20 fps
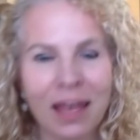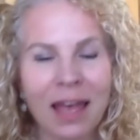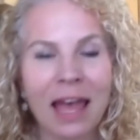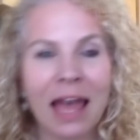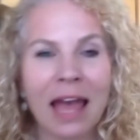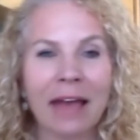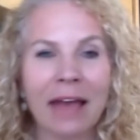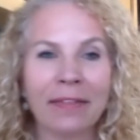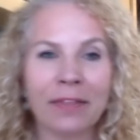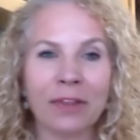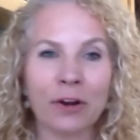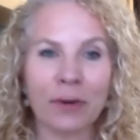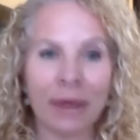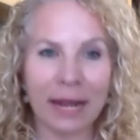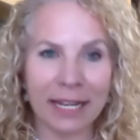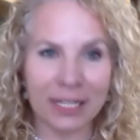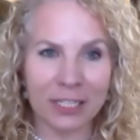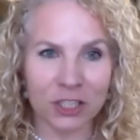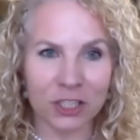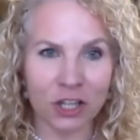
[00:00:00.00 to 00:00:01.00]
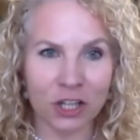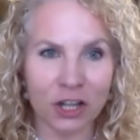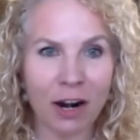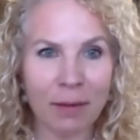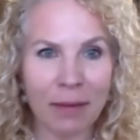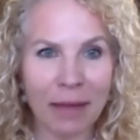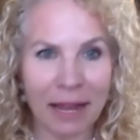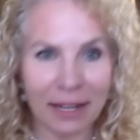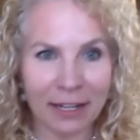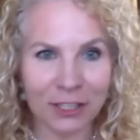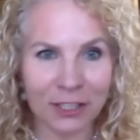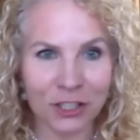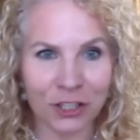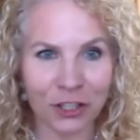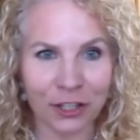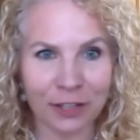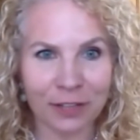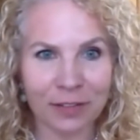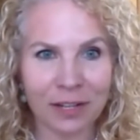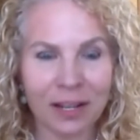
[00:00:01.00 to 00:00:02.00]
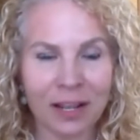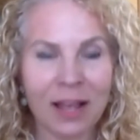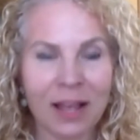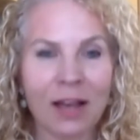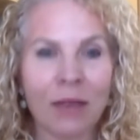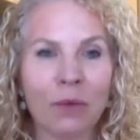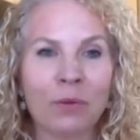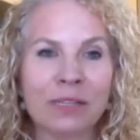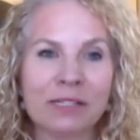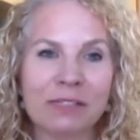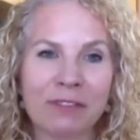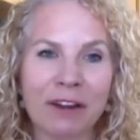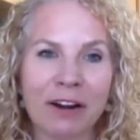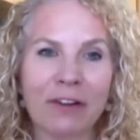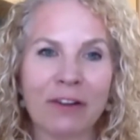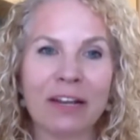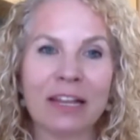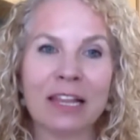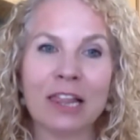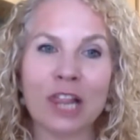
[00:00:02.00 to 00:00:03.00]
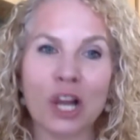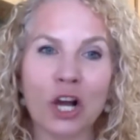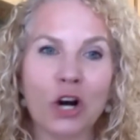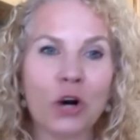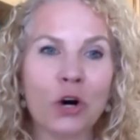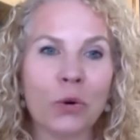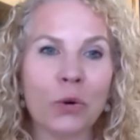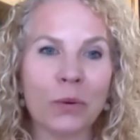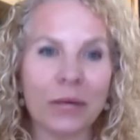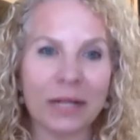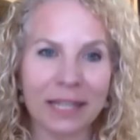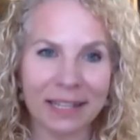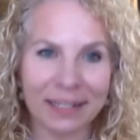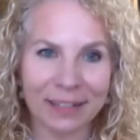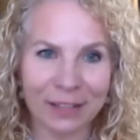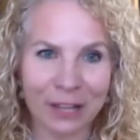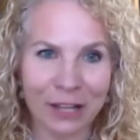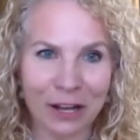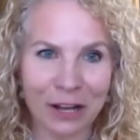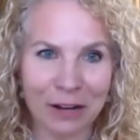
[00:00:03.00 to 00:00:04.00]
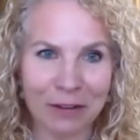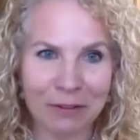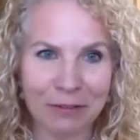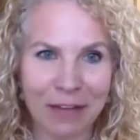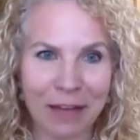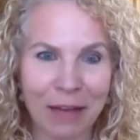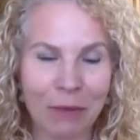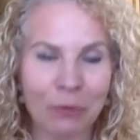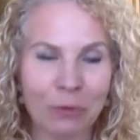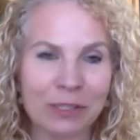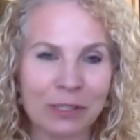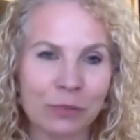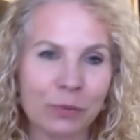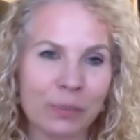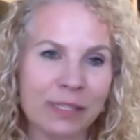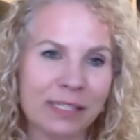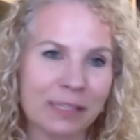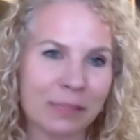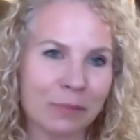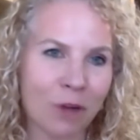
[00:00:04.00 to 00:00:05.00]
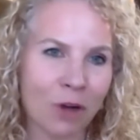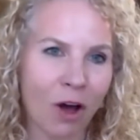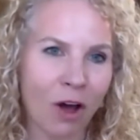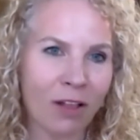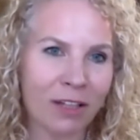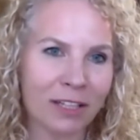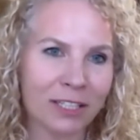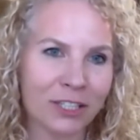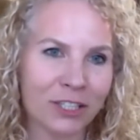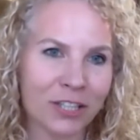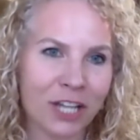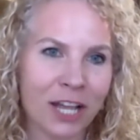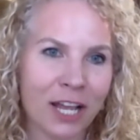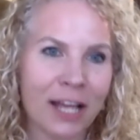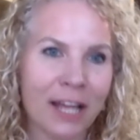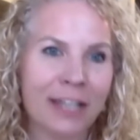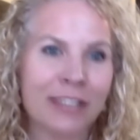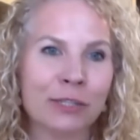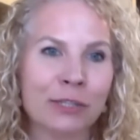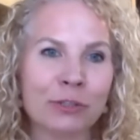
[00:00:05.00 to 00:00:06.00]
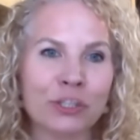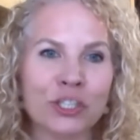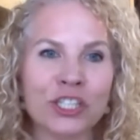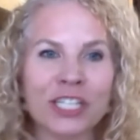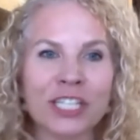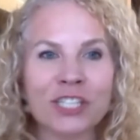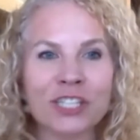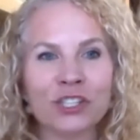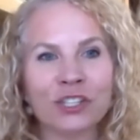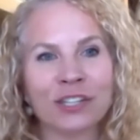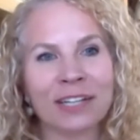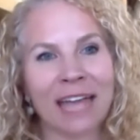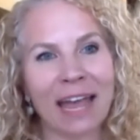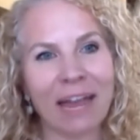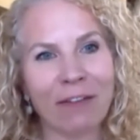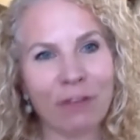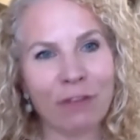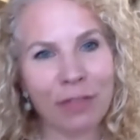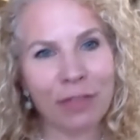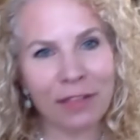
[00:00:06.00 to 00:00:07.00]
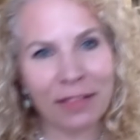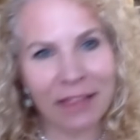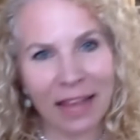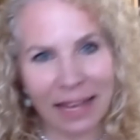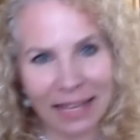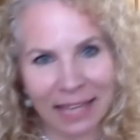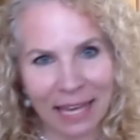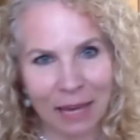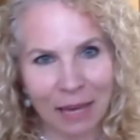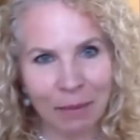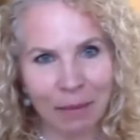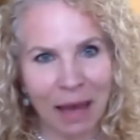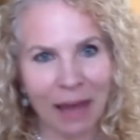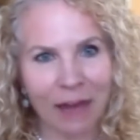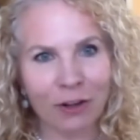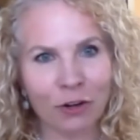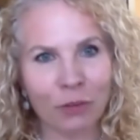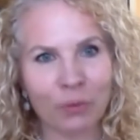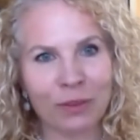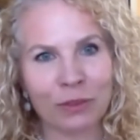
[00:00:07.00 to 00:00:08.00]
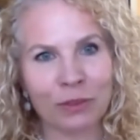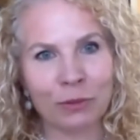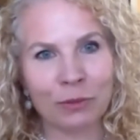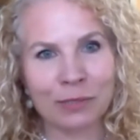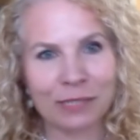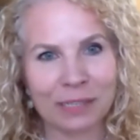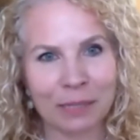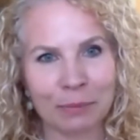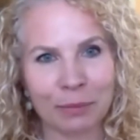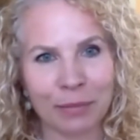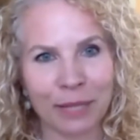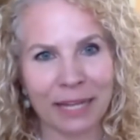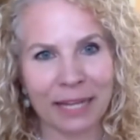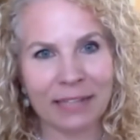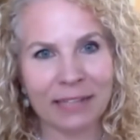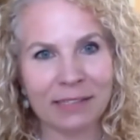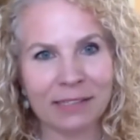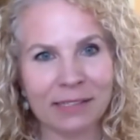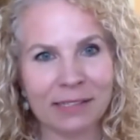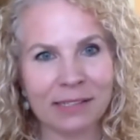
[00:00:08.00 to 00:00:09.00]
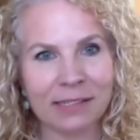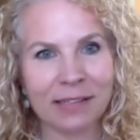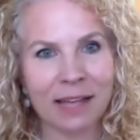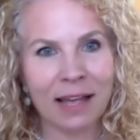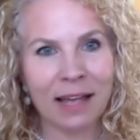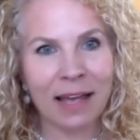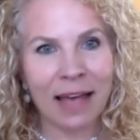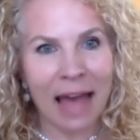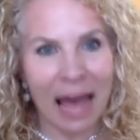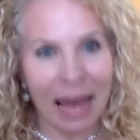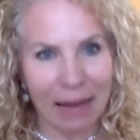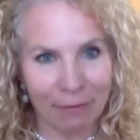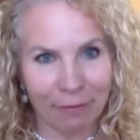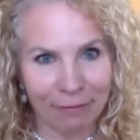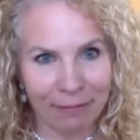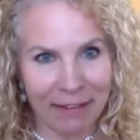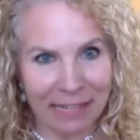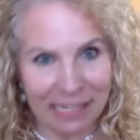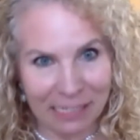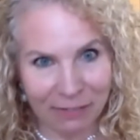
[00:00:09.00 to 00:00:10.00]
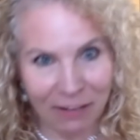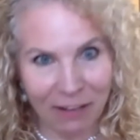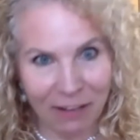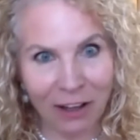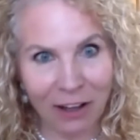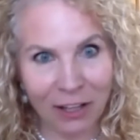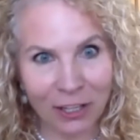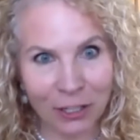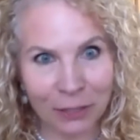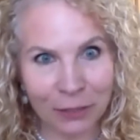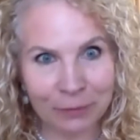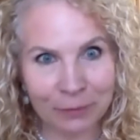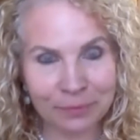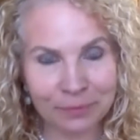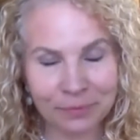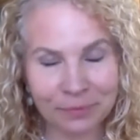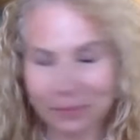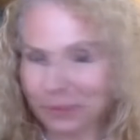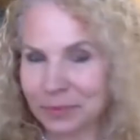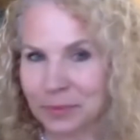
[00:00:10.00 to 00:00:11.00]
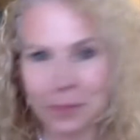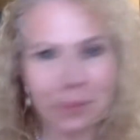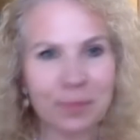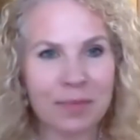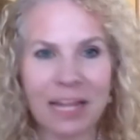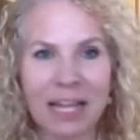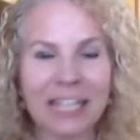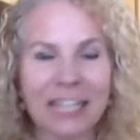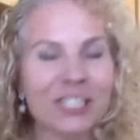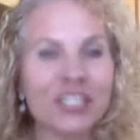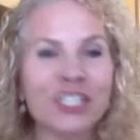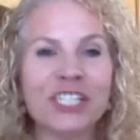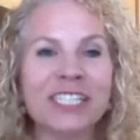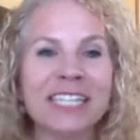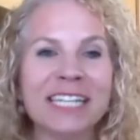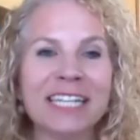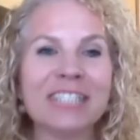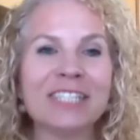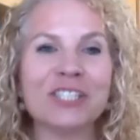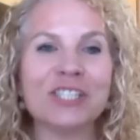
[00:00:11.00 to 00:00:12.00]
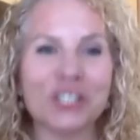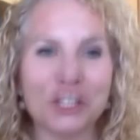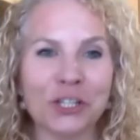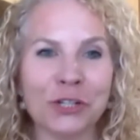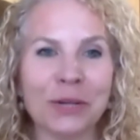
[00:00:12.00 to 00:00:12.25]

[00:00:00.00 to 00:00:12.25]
and their HR manager was very low in love and was wisdom knowledge. So she took mm-hmm. everything mm. that came at her with those complaints at face value Oh, and she didn't do